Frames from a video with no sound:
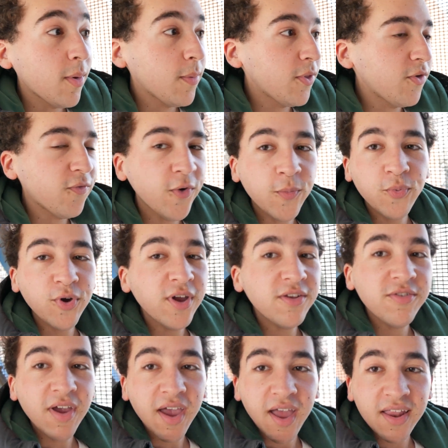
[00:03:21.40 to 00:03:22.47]
up on the
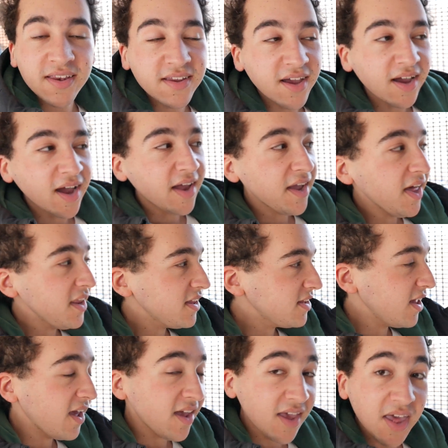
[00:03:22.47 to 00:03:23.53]
footbridge, and I gotta
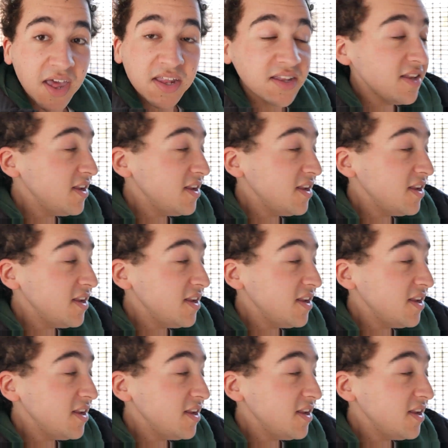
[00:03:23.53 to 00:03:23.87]
say, it's